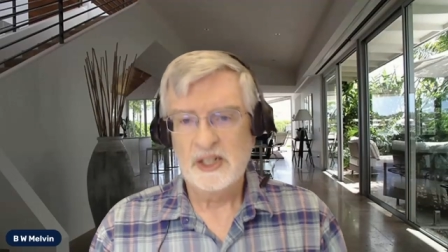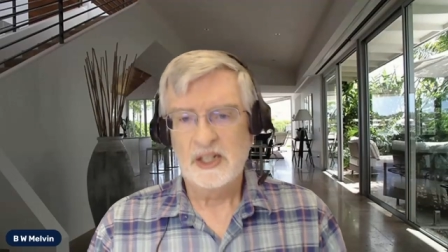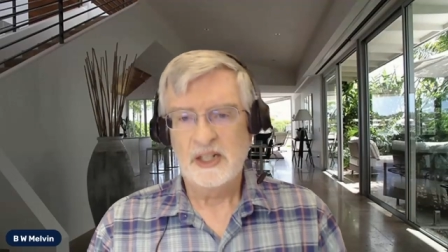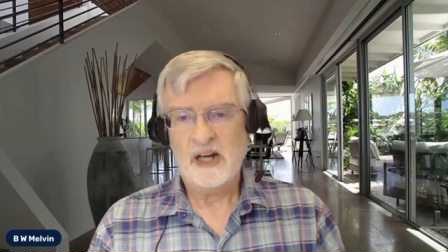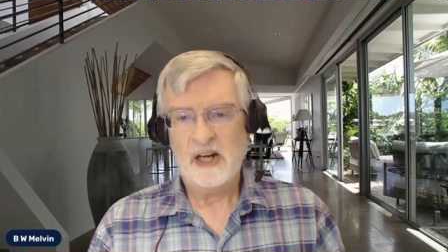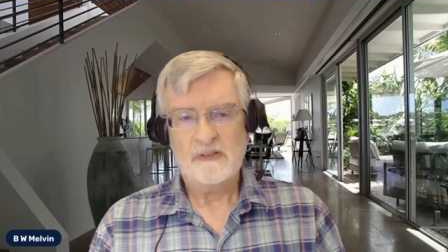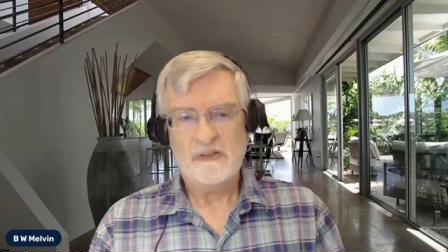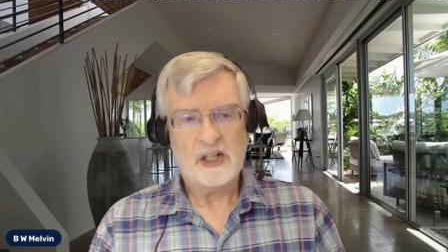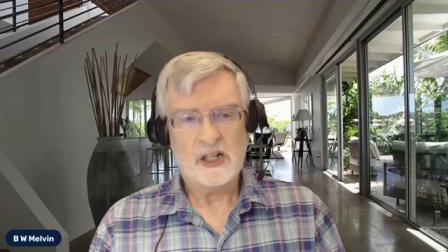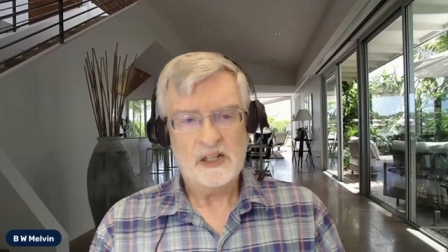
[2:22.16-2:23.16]
Now, if
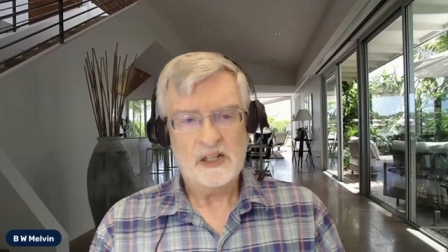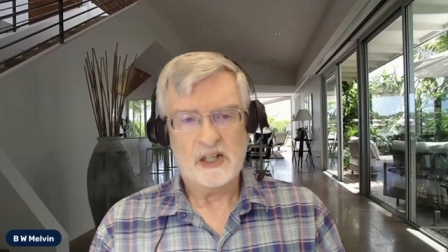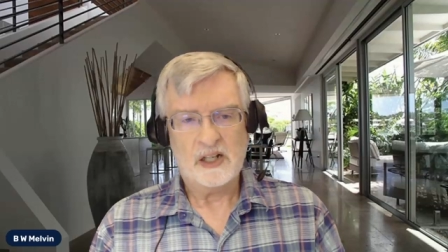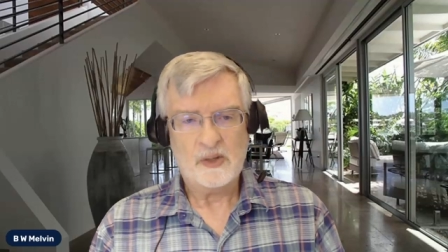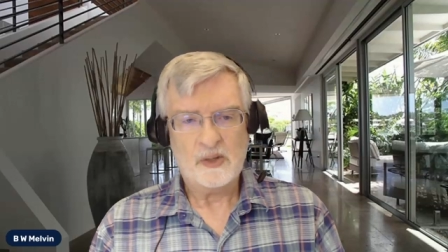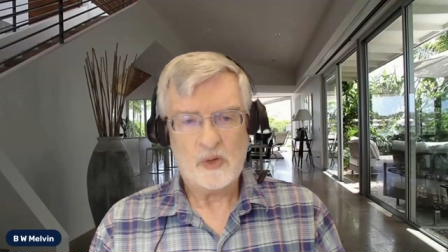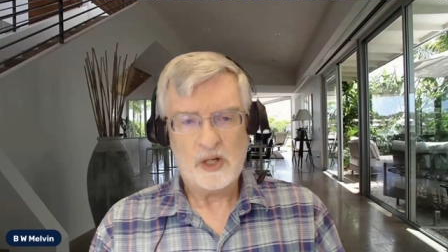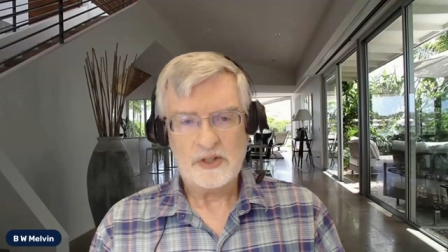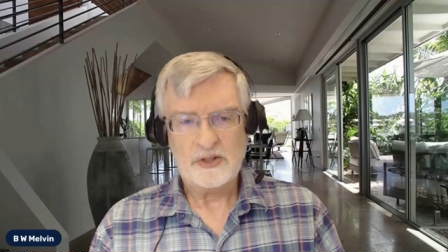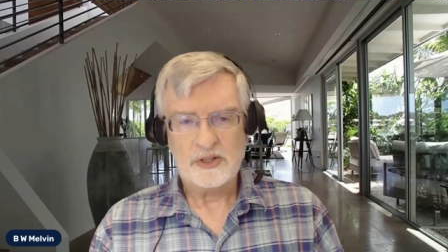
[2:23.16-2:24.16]
the hierarchy
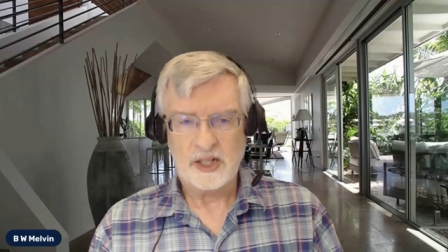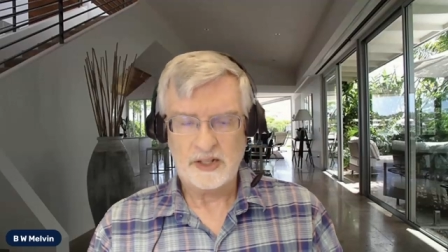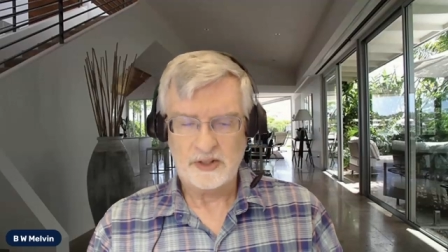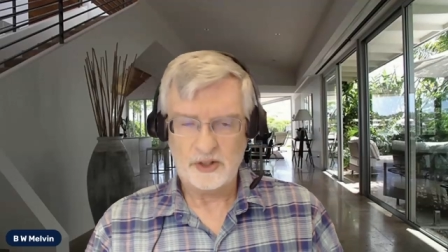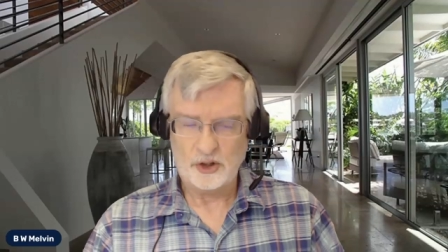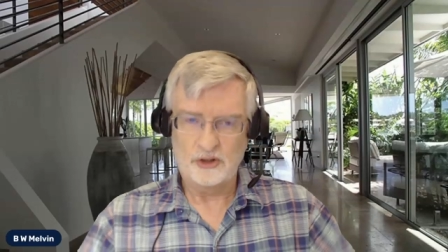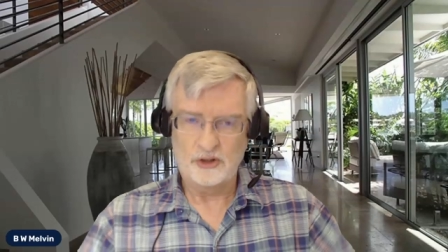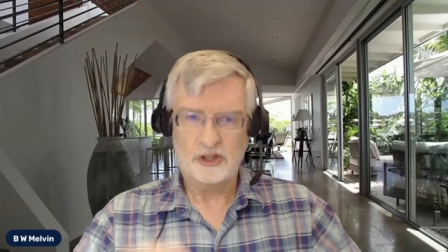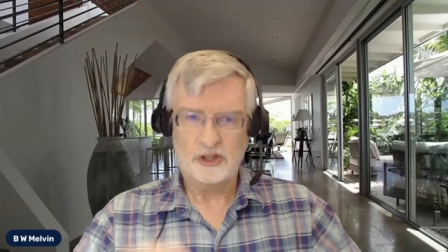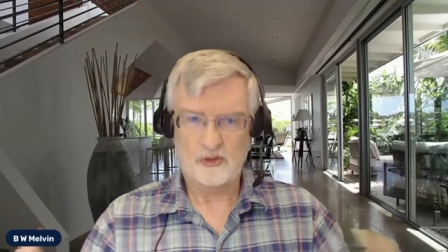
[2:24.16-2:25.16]
watchers like to
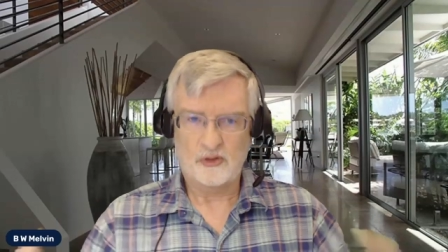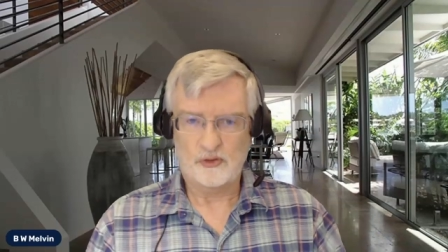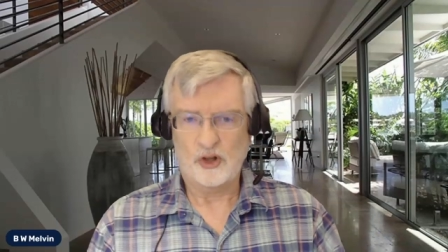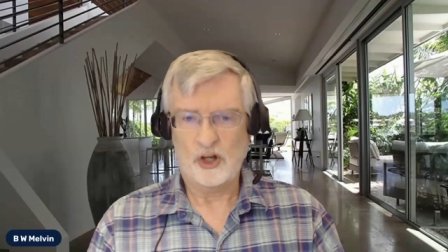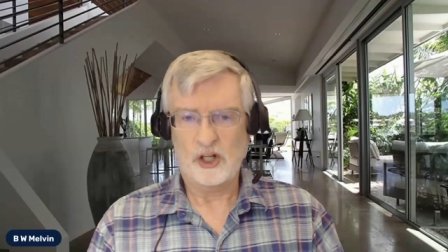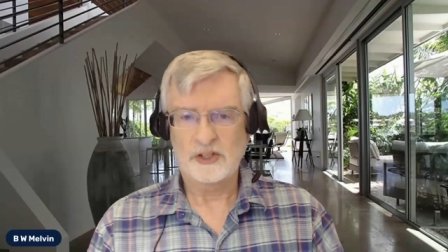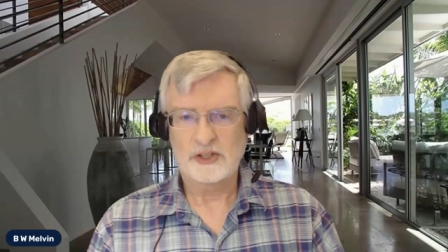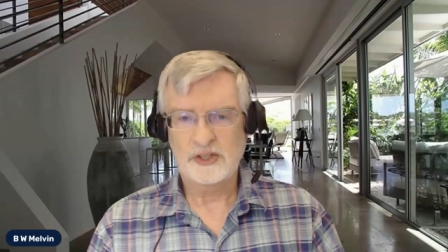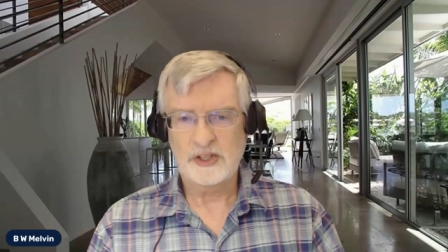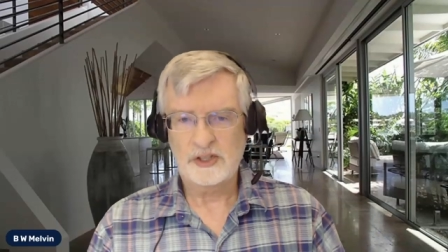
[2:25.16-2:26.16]
use this flawed
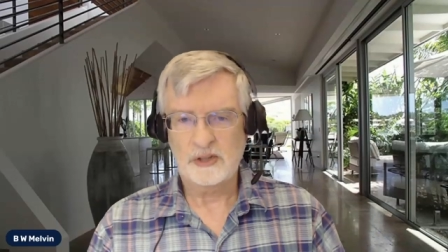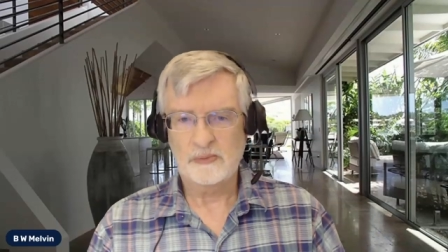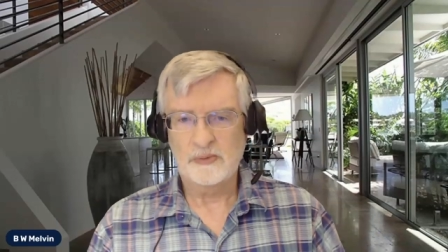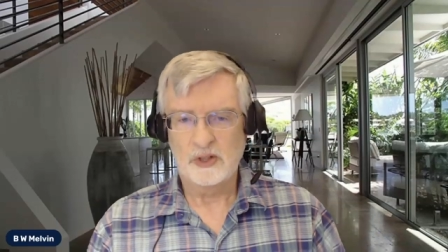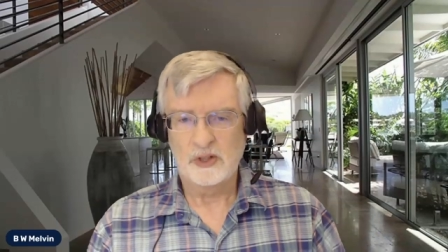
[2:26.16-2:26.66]
system,